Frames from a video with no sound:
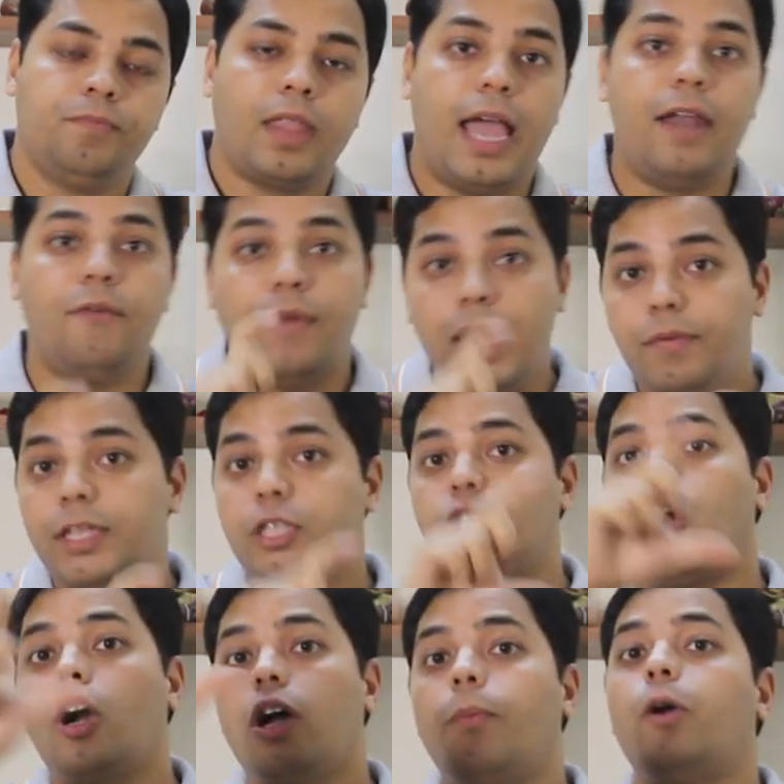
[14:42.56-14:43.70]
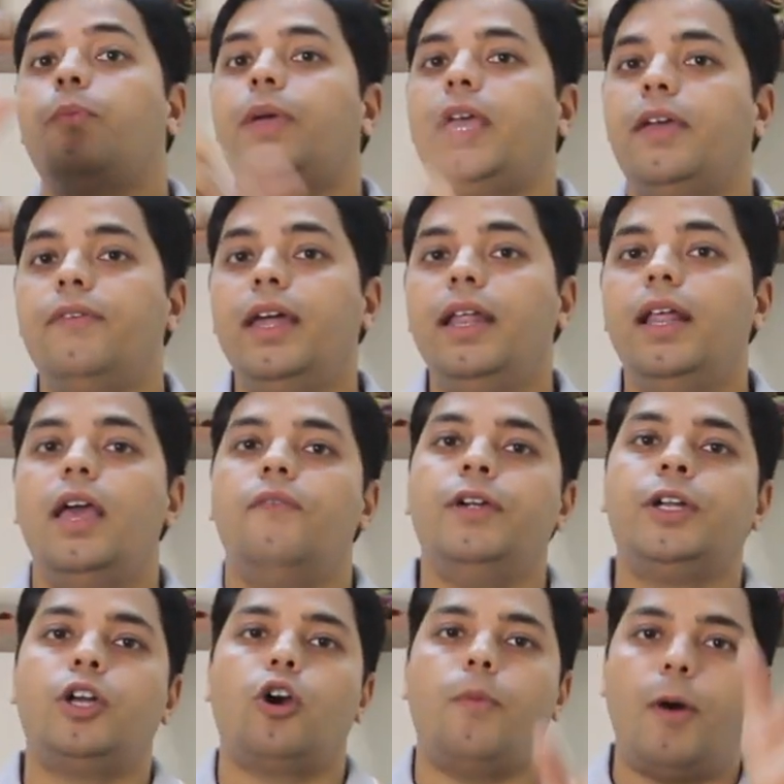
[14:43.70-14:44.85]
And when we talk about behavior,
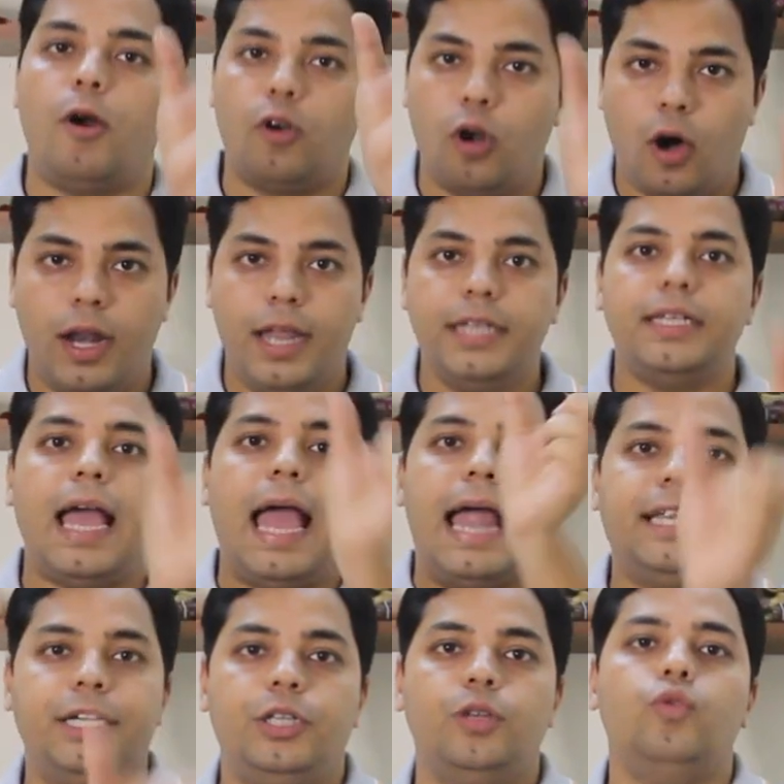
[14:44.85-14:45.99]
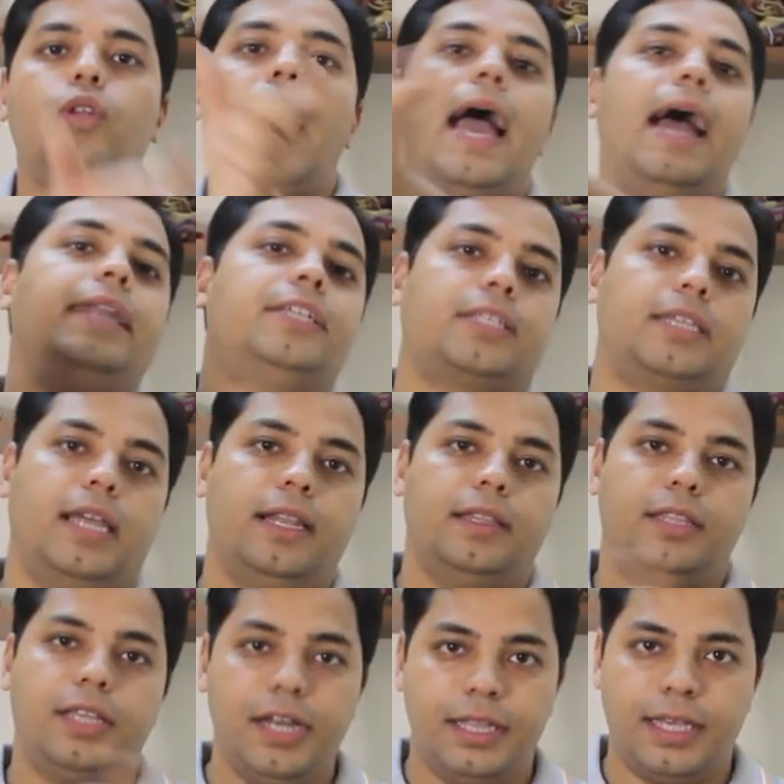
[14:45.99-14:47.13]
we talk about knowledge, attitude and skill.
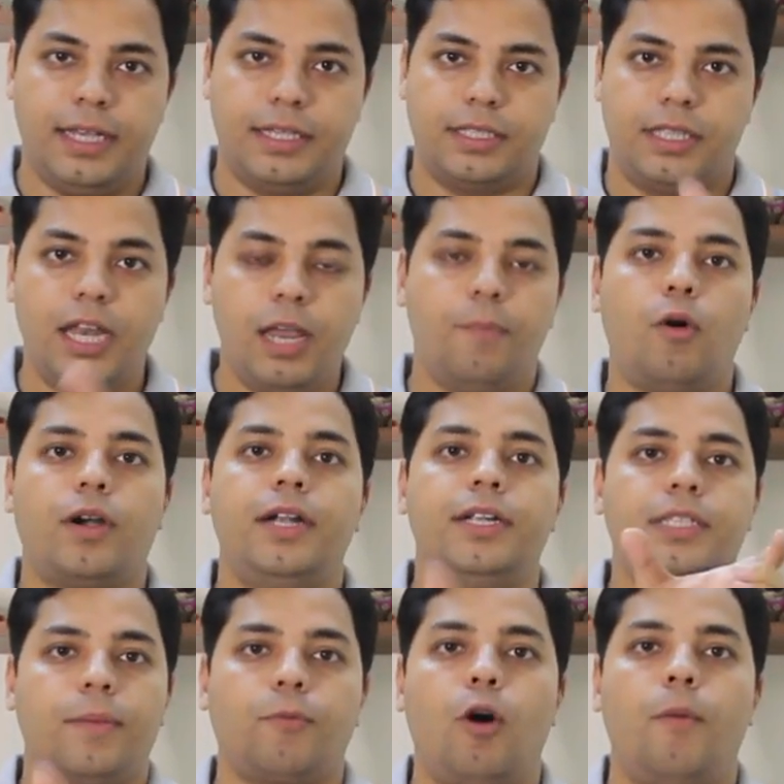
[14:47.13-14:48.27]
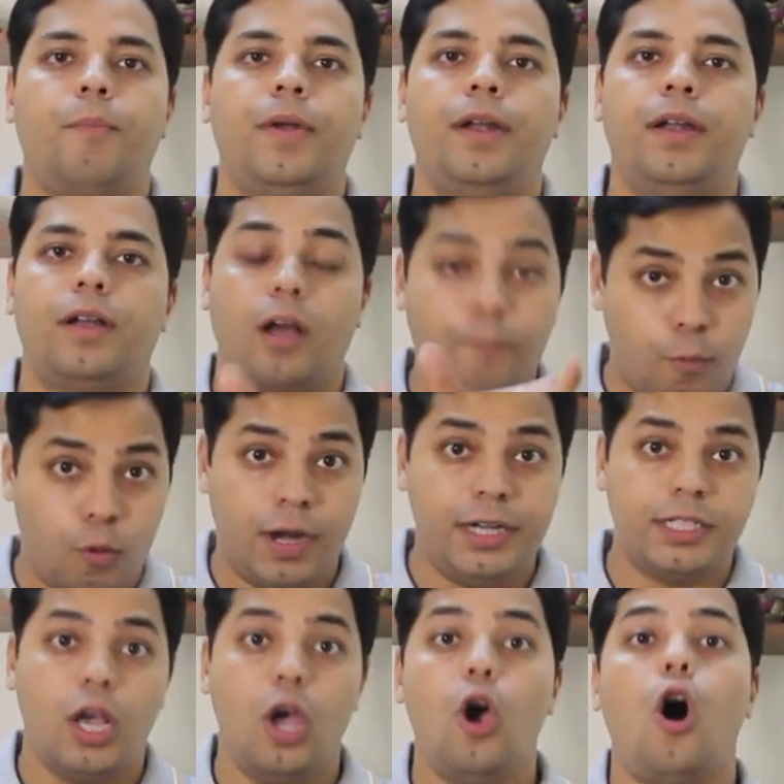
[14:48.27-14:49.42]
Three things, three important
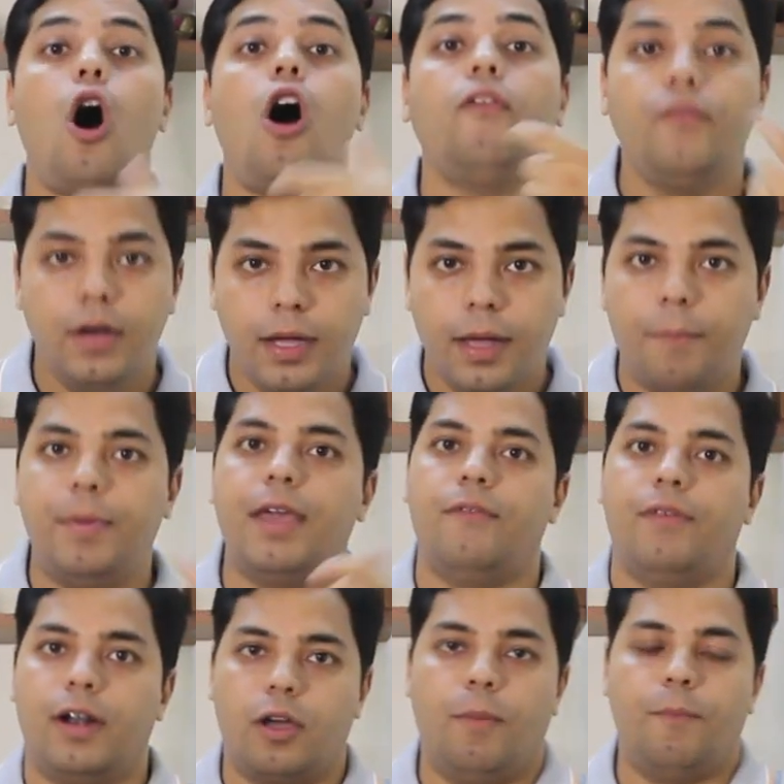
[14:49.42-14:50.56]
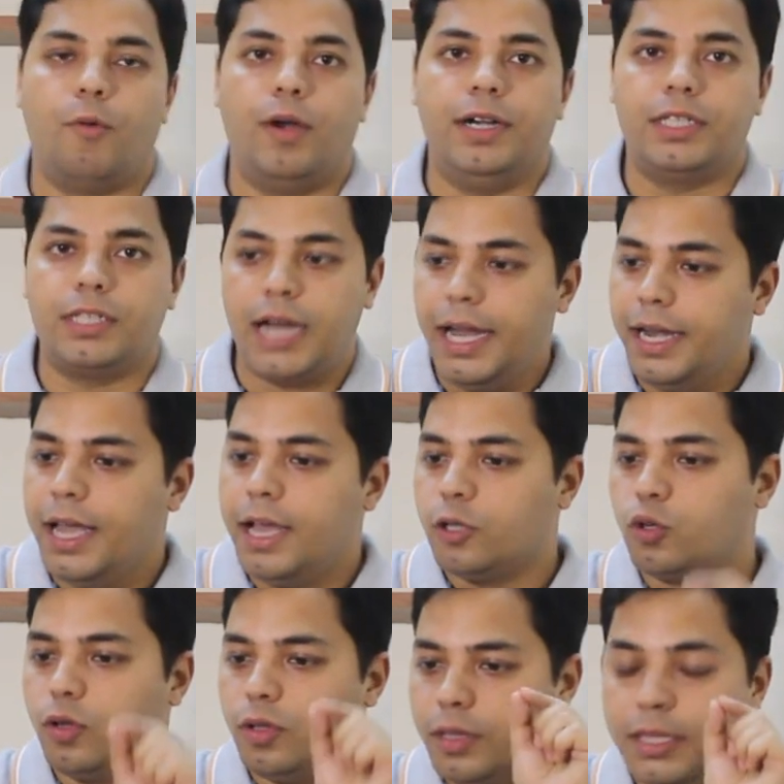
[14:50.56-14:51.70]
components of behavioral components, right?
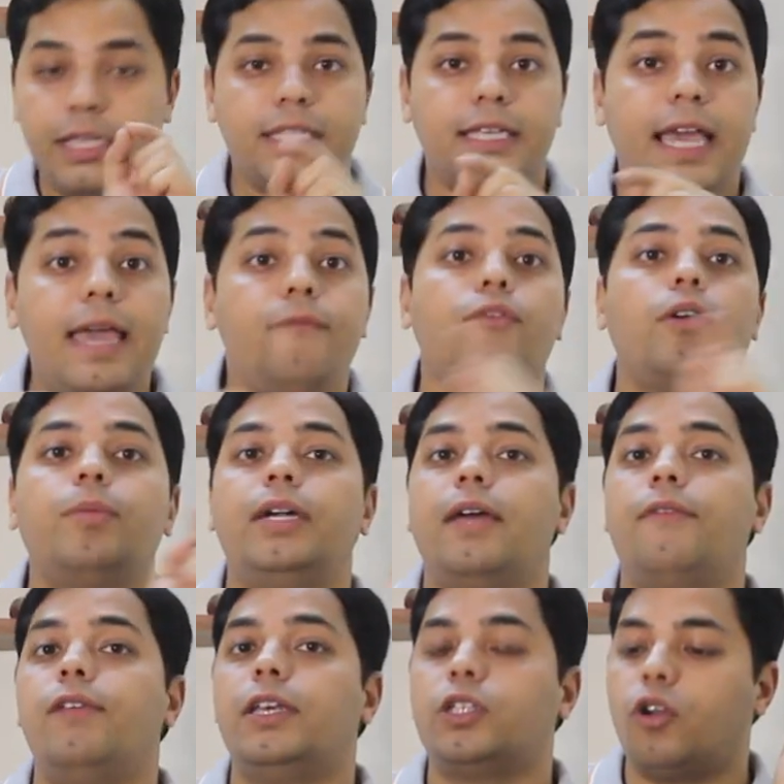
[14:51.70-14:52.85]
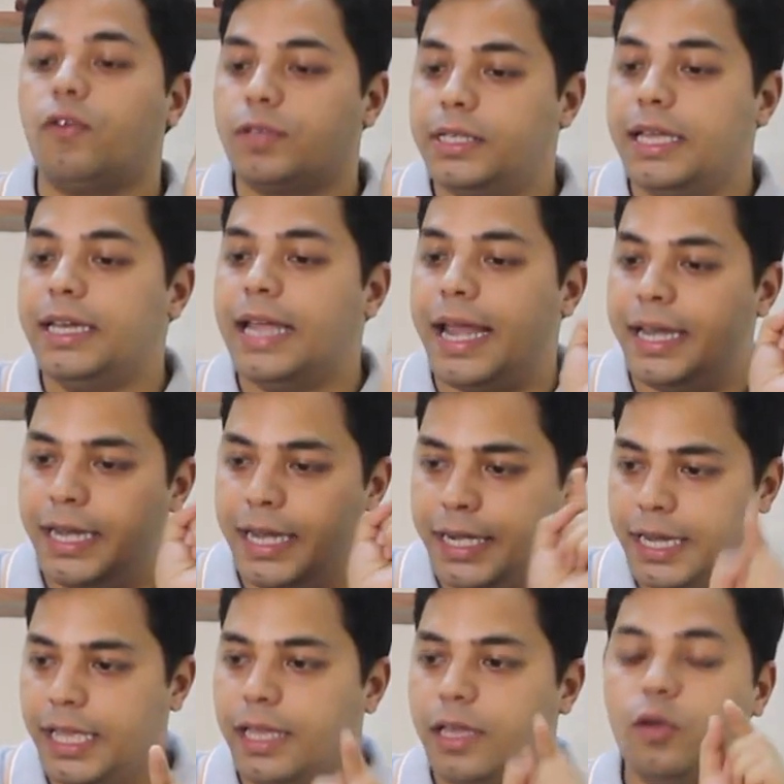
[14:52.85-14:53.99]
So this came from the definition of Singh
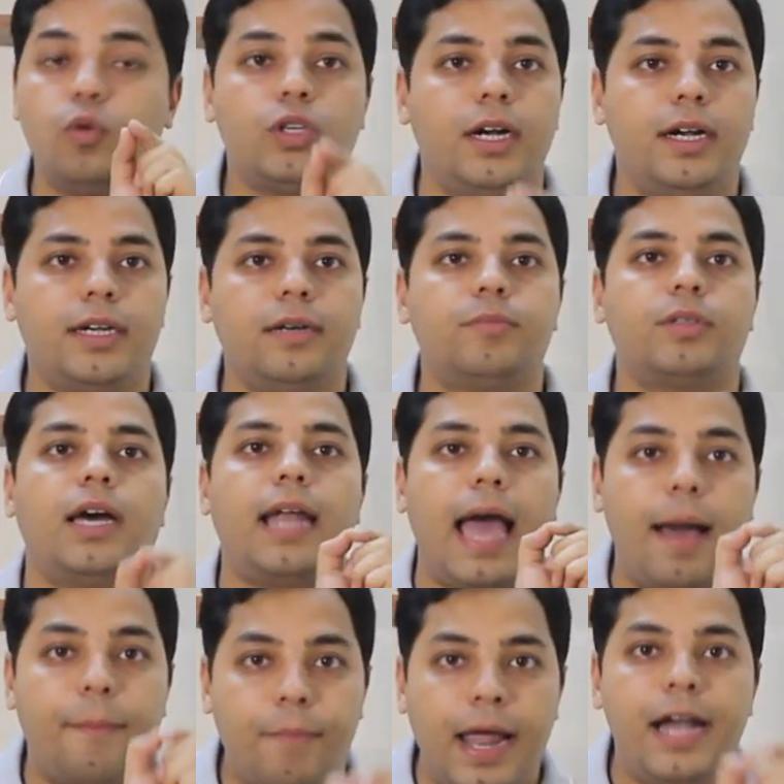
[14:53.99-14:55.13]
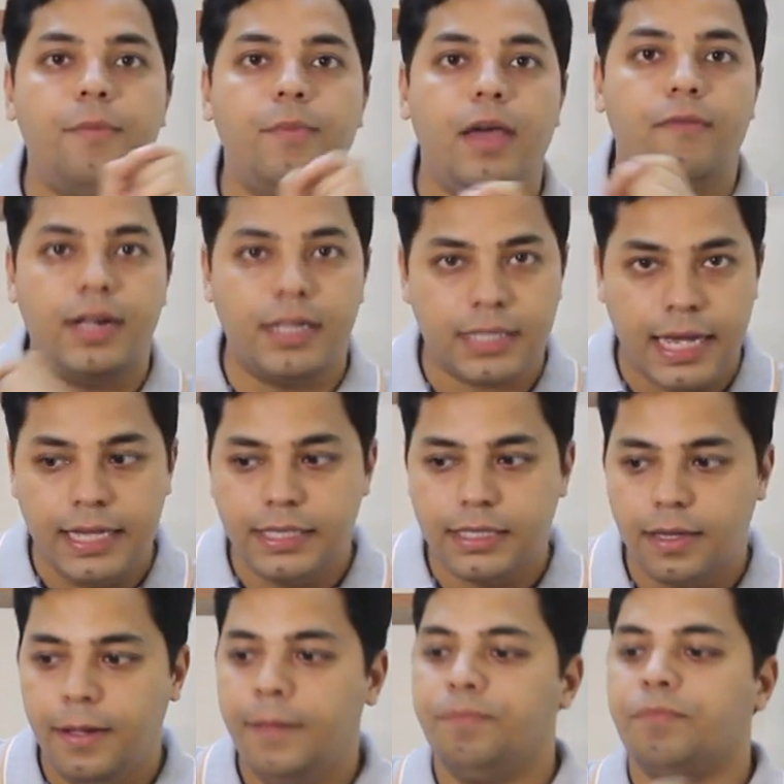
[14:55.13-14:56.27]
1980. Crucial terms are applied behavioral
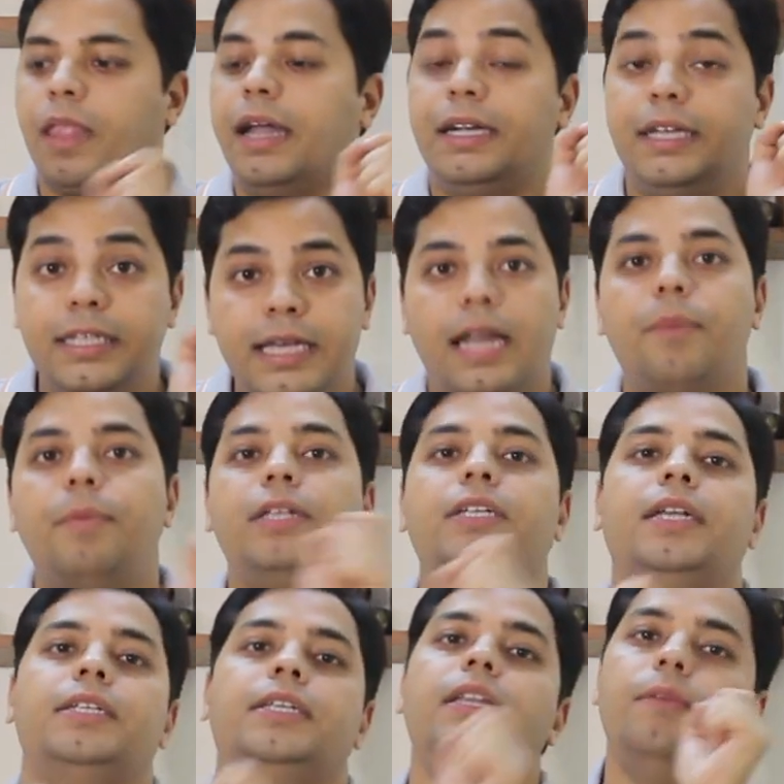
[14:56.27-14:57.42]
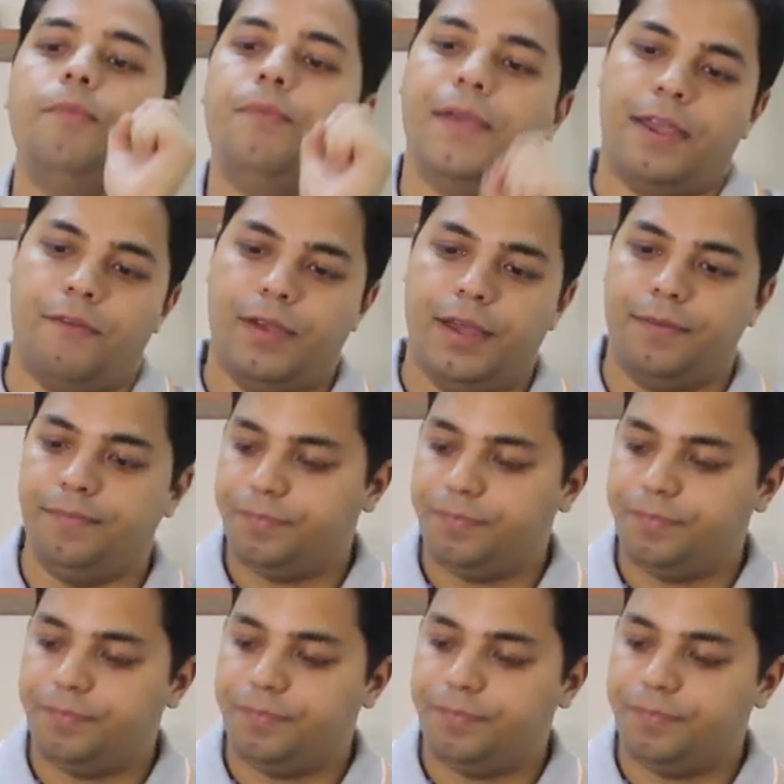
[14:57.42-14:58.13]
science, desirable change in behavior.